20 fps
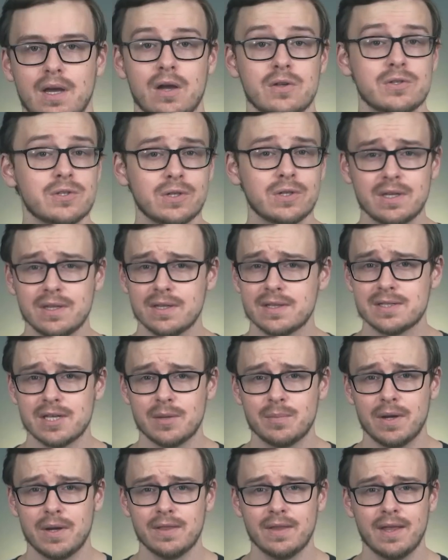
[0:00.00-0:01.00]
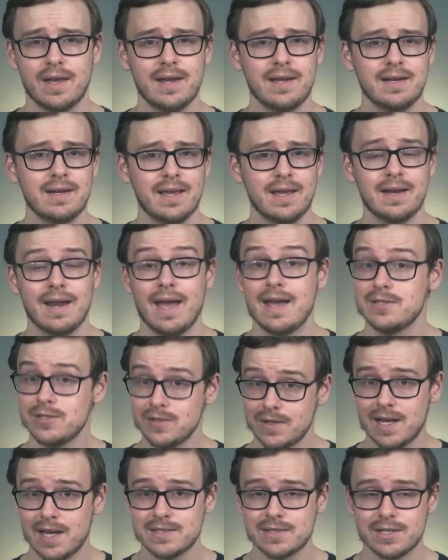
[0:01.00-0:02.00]
I was looking this up online, and as you
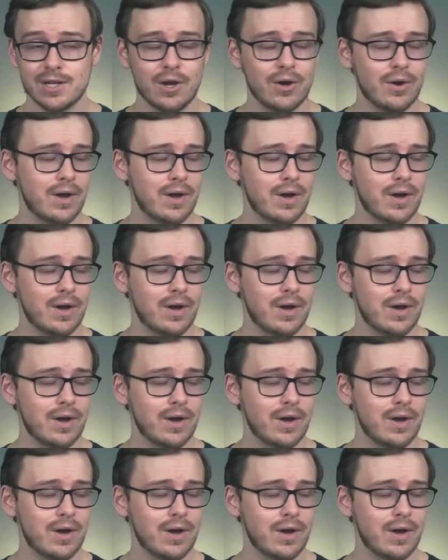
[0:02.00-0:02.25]
guys know,